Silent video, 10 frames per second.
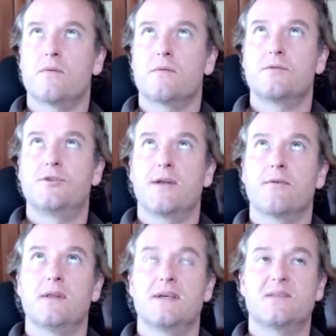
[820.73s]

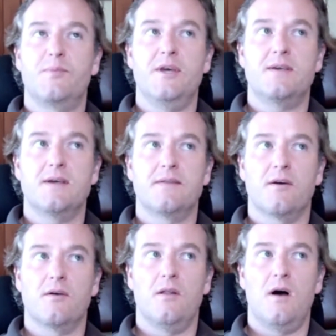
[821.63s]
generally speaking, there are a
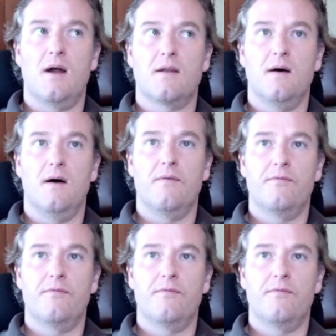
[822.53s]
lot of